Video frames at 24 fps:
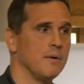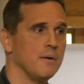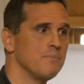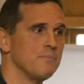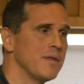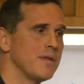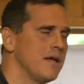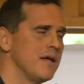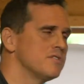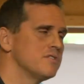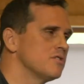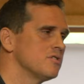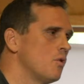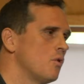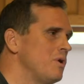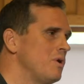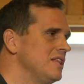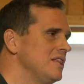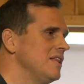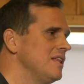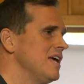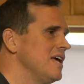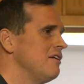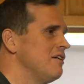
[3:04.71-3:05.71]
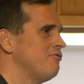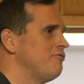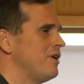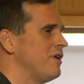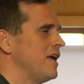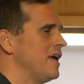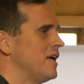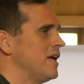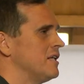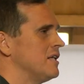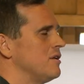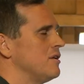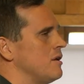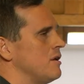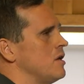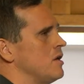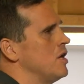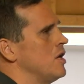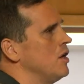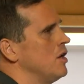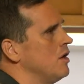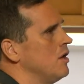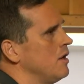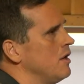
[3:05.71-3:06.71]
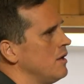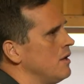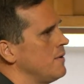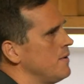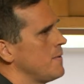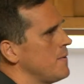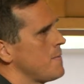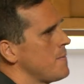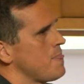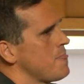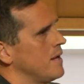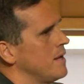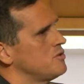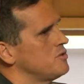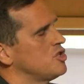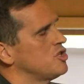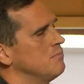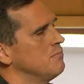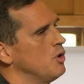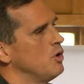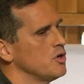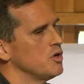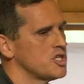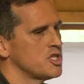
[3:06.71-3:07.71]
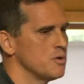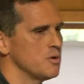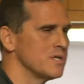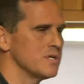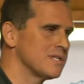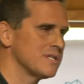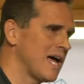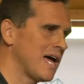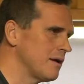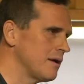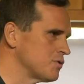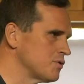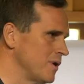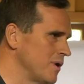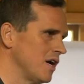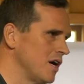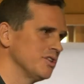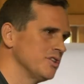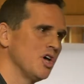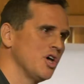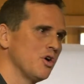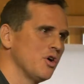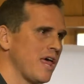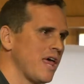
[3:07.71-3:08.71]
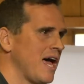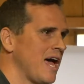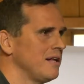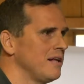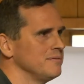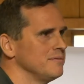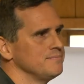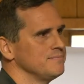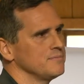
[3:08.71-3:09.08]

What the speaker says: And so we live in tumultuous times. We all know that.